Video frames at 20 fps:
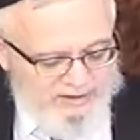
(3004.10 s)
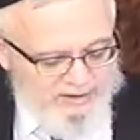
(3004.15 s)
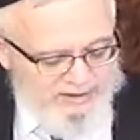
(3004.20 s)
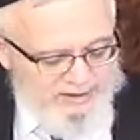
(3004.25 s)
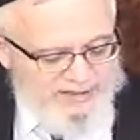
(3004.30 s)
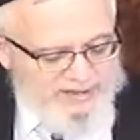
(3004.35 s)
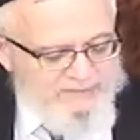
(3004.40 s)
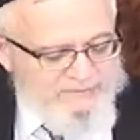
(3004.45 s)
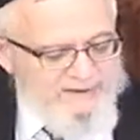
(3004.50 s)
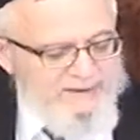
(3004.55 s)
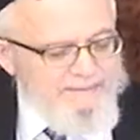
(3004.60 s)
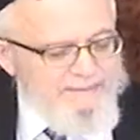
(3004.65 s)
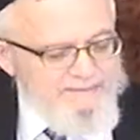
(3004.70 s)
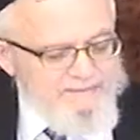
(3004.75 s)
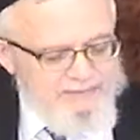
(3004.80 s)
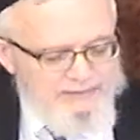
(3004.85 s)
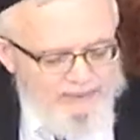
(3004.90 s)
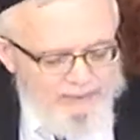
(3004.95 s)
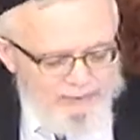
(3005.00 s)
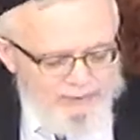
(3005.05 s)
It's
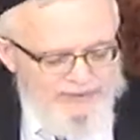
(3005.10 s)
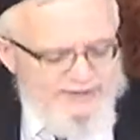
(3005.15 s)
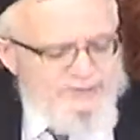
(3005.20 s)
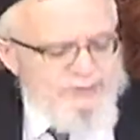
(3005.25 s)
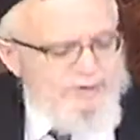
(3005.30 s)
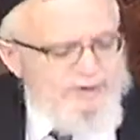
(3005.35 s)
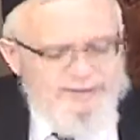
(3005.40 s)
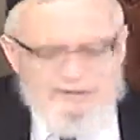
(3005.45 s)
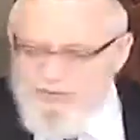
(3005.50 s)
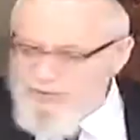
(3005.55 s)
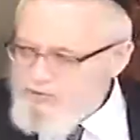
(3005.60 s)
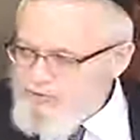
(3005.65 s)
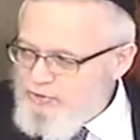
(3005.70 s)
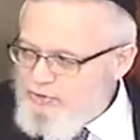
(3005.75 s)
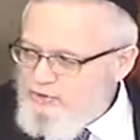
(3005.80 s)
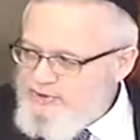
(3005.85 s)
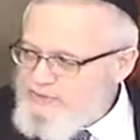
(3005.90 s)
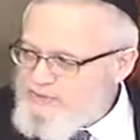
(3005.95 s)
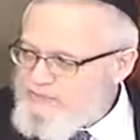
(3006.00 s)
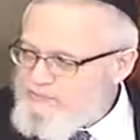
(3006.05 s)
the reason why he had no
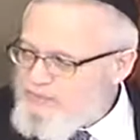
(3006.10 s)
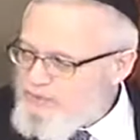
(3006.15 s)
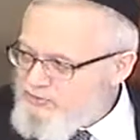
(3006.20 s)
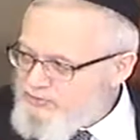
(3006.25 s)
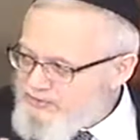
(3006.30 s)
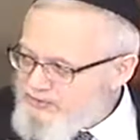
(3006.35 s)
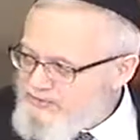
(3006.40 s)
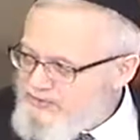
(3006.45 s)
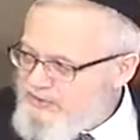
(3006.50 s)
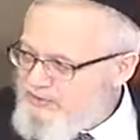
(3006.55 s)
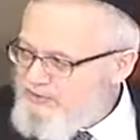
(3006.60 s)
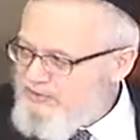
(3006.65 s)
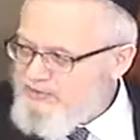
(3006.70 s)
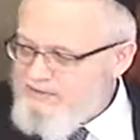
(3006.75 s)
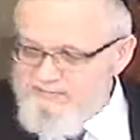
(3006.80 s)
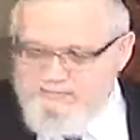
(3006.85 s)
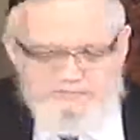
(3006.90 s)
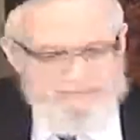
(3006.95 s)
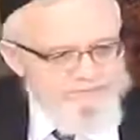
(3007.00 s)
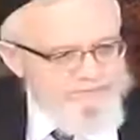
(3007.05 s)
choice is because he sinned.
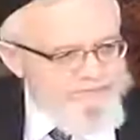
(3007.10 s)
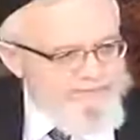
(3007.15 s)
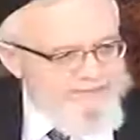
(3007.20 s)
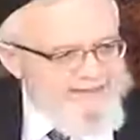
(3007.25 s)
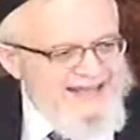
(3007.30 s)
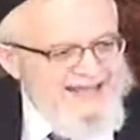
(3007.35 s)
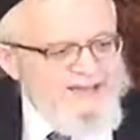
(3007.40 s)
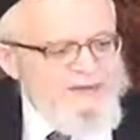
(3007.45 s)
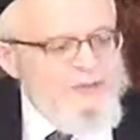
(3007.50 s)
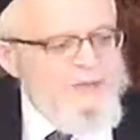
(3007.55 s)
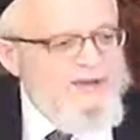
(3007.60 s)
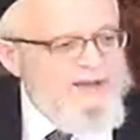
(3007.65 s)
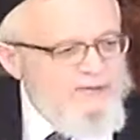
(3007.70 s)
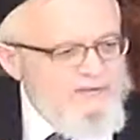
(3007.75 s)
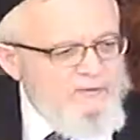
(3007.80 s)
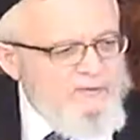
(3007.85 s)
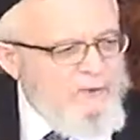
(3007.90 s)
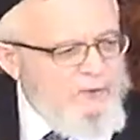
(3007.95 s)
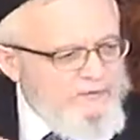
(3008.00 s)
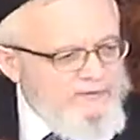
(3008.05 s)
That's why he
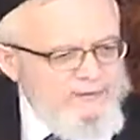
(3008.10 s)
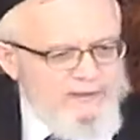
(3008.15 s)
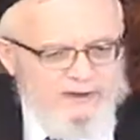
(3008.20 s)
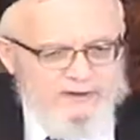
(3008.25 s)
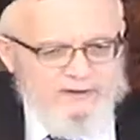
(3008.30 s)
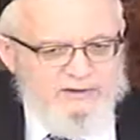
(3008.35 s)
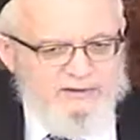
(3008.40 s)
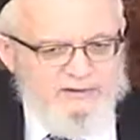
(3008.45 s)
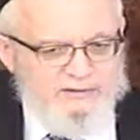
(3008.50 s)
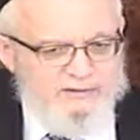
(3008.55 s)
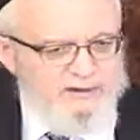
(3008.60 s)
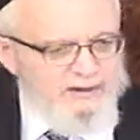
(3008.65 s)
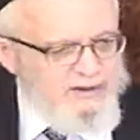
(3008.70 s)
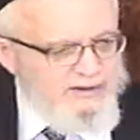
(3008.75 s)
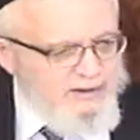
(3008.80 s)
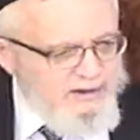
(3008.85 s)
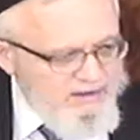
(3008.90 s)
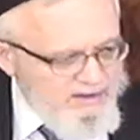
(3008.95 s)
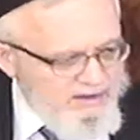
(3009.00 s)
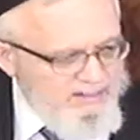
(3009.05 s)
forfeited
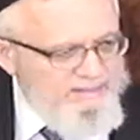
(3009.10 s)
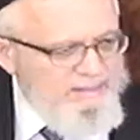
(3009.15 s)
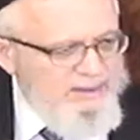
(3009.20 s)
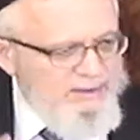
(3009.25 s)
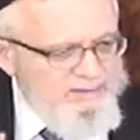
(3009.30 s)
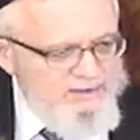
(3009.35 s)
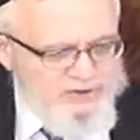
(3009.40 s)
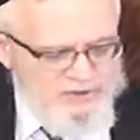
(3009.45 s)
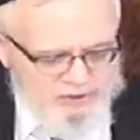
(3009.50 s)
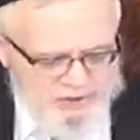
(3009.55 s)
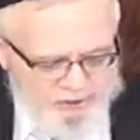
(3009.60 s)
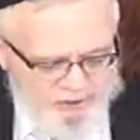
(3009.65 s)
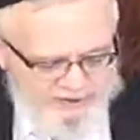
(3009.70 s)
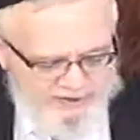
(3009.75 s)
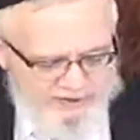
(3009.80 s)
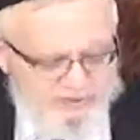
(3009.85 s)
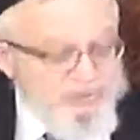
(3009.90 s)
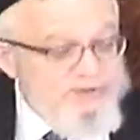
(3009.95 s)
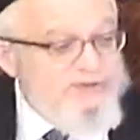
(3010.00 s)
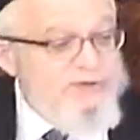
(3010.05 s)
the, his choice
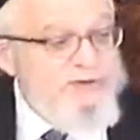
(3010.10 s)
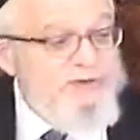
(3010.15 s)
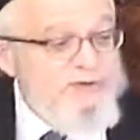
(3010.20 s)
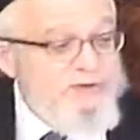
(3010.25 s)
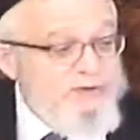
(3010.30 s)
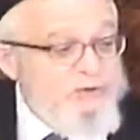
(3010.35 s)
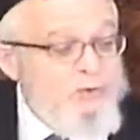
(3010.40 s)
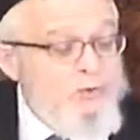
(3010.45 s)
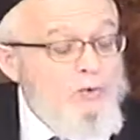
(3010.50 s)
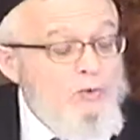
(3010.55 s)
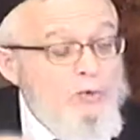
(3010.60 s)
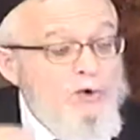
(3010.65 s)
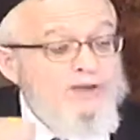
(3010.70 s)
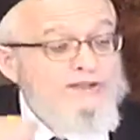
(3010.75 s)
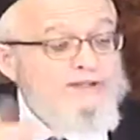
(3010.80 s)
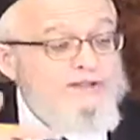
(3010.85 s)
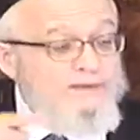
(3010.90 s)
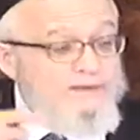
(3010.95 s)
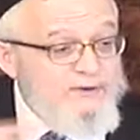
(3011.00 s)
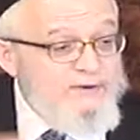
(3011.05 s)
because he was you were warned
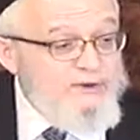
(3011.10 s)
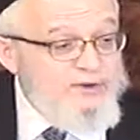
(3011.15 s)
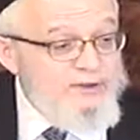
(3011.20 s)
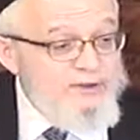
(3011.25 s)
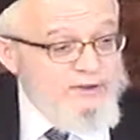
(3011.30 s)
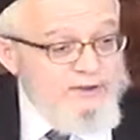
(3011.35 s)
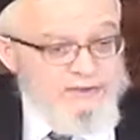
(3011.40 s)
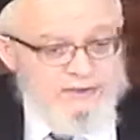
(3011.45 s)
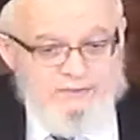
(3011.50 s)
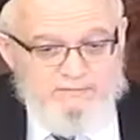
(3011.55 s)
sufficiently.